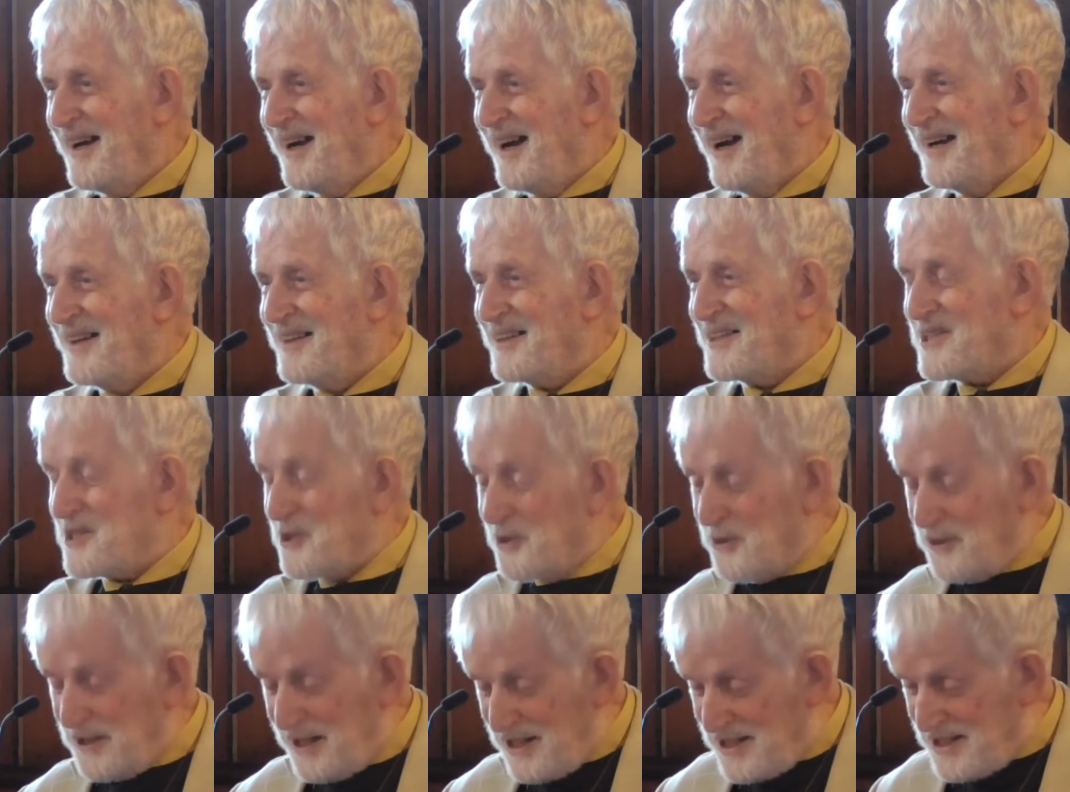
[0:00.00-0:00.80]
And the
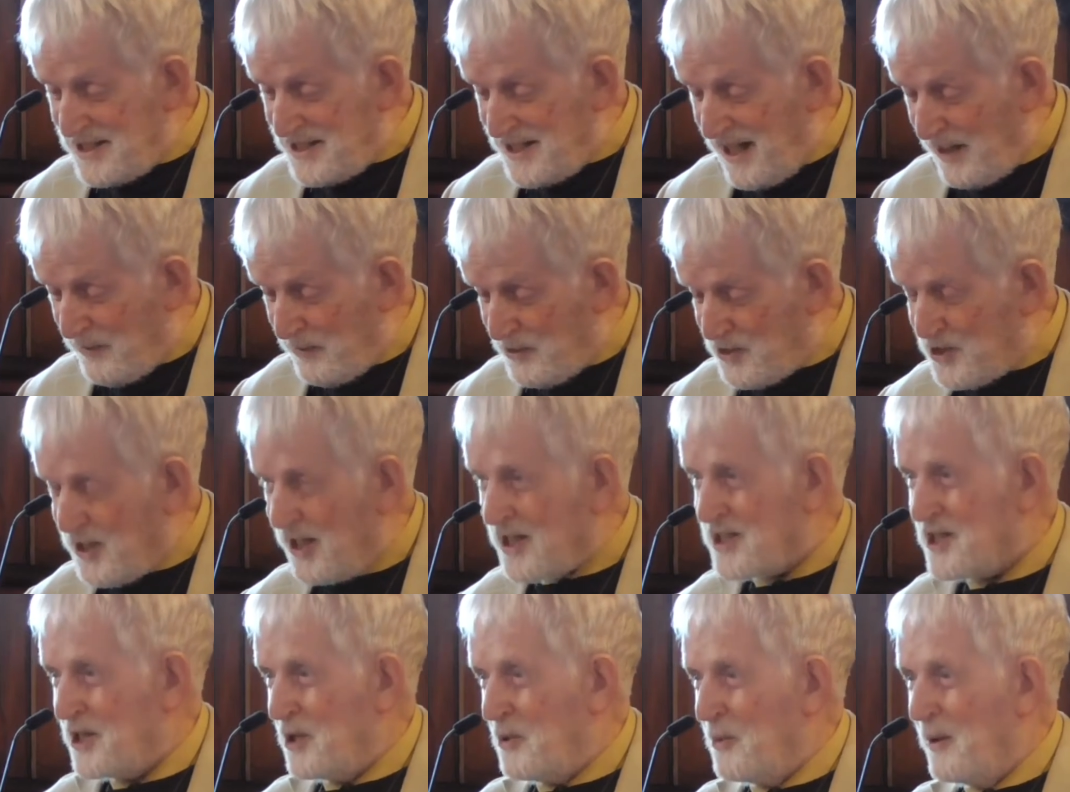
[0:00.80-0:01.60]
story doesn't say whether she
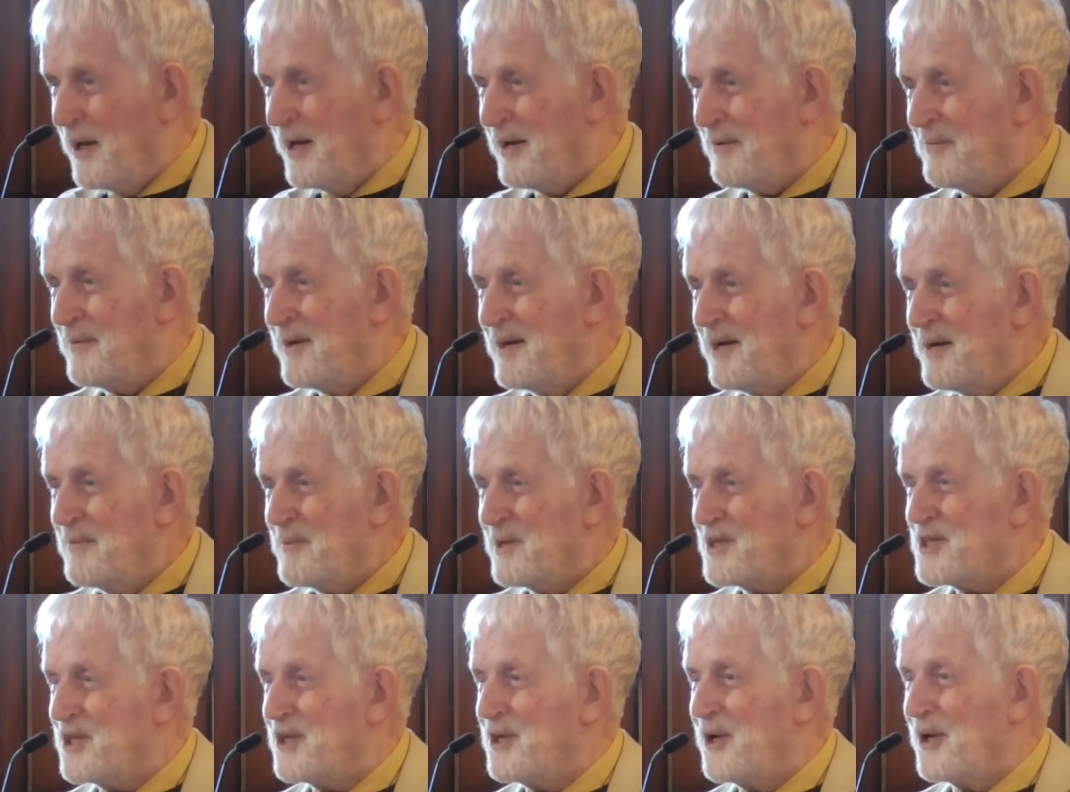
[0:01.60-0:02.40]
actually won,
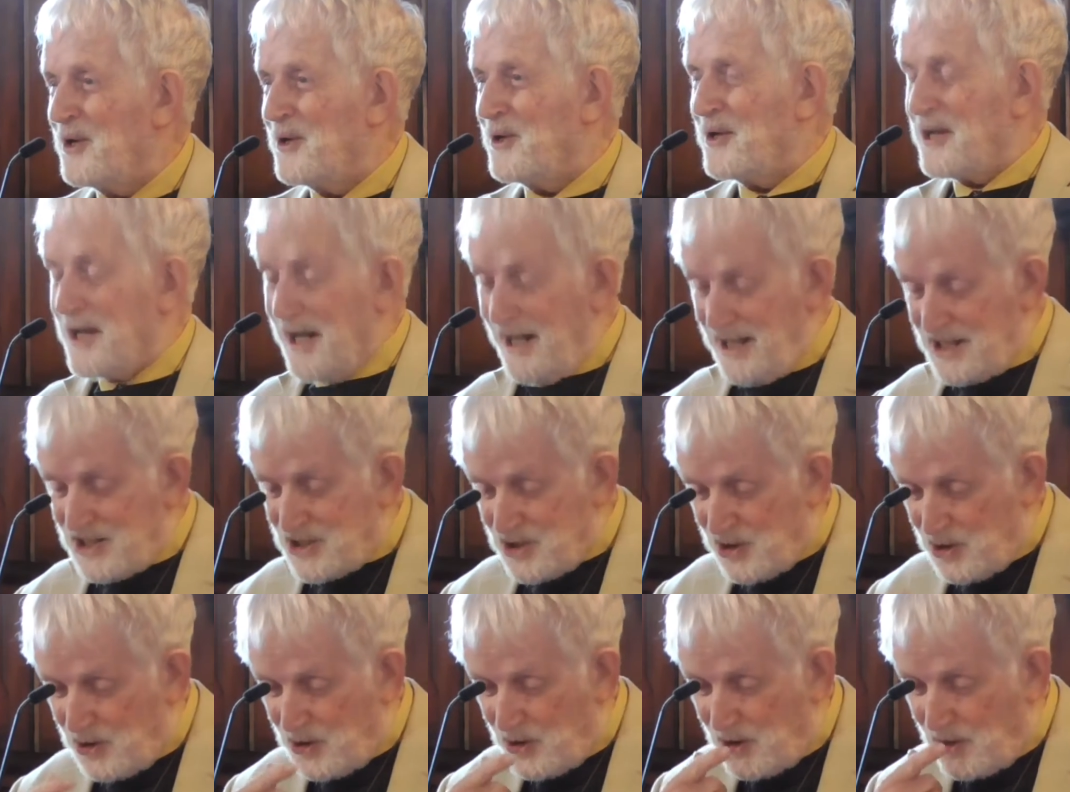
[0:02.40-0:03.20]
but she got her
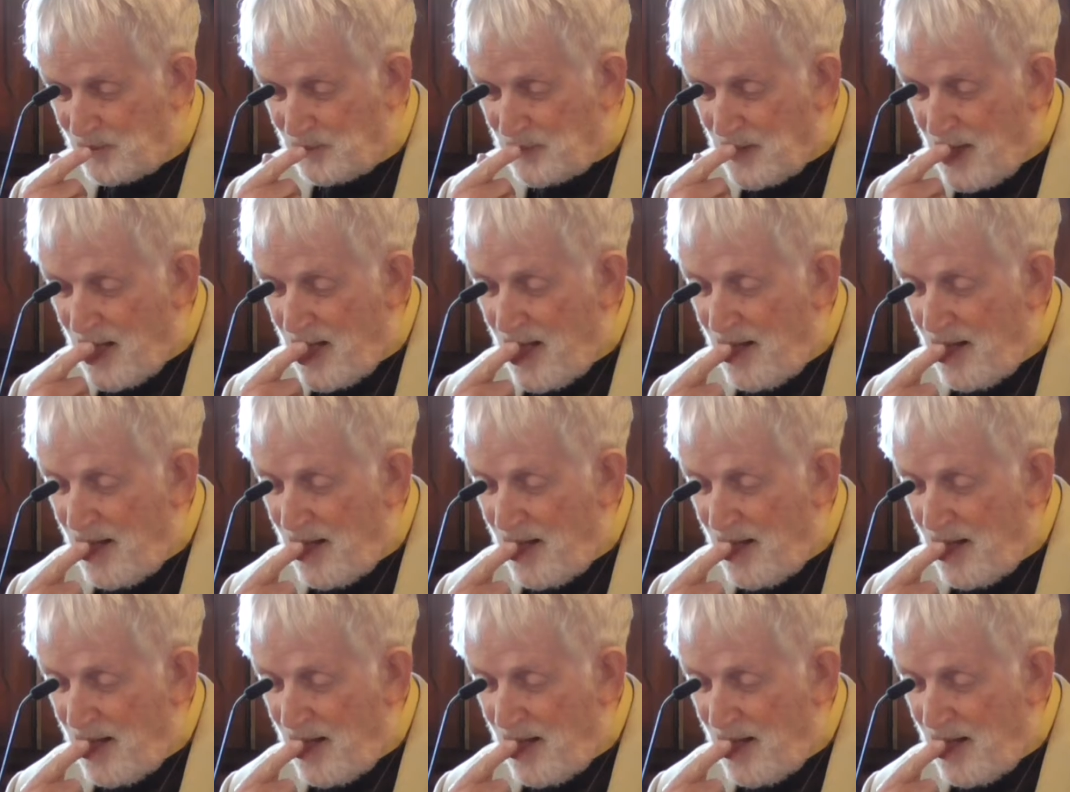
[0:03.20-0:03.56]
case heard.